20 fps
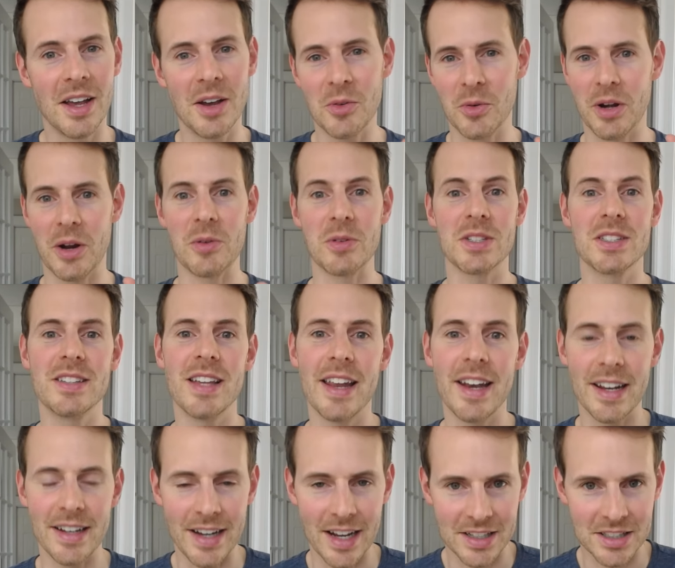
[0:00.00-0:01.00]
when I was
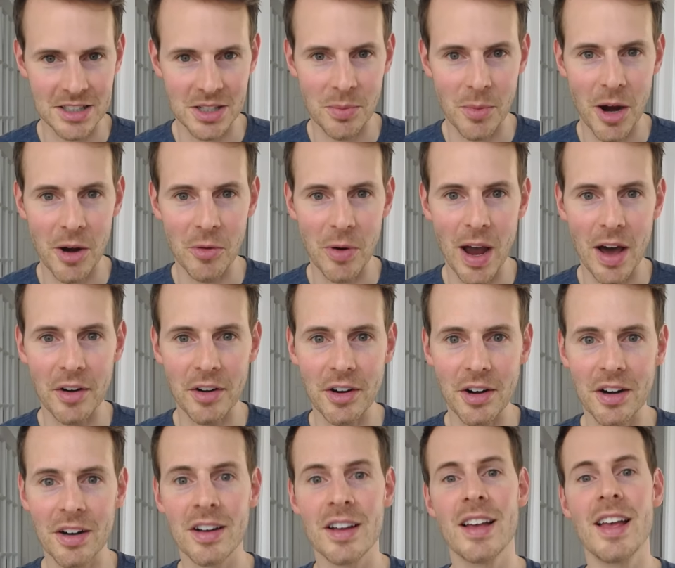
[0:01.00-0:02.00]
standing next to my
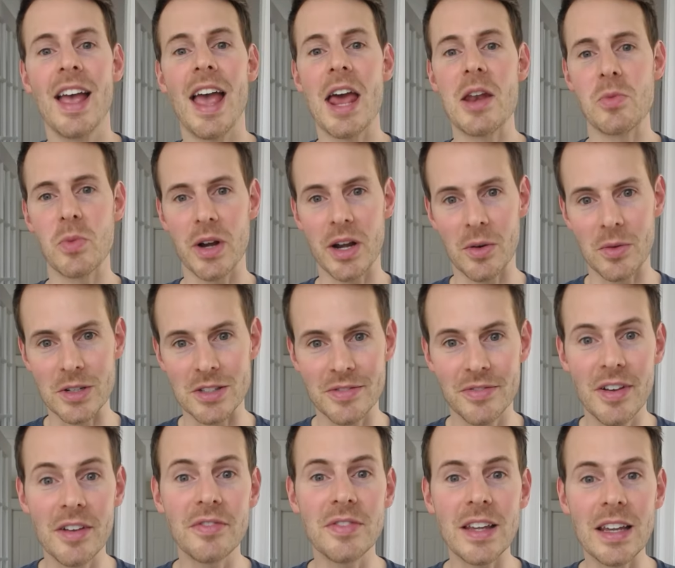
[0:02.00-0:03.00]
router and when I was
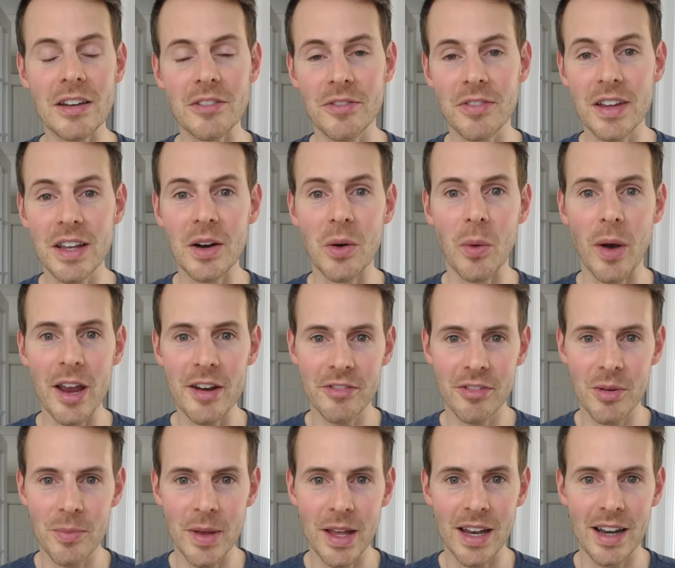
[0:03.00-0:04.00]
15 feet away
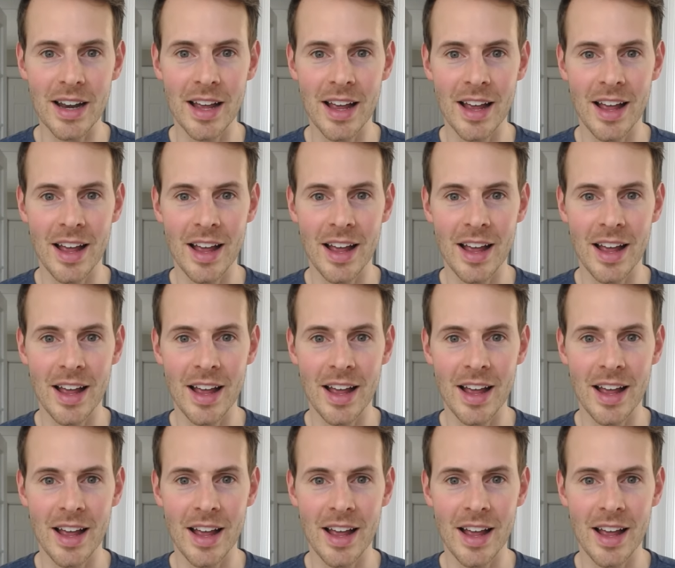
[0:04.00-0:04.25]
from it,